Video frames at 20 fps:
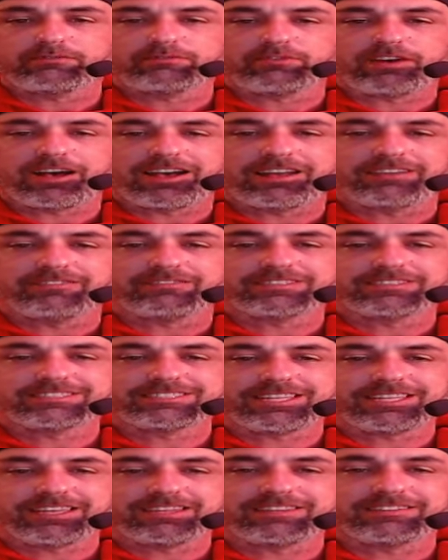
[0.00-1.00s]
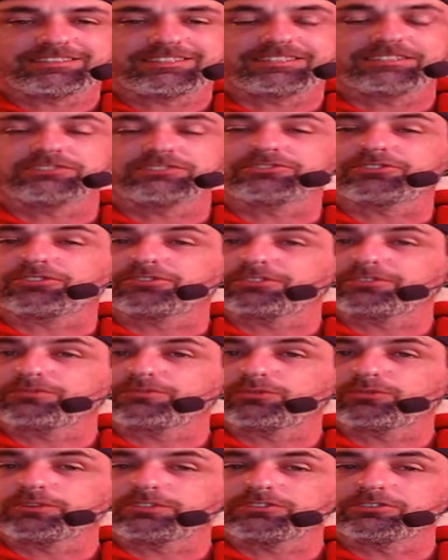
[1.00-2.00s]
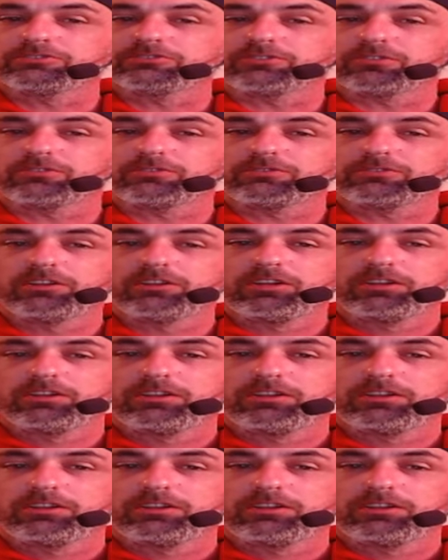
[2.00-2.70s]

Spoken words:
5'10". He's 34 years old.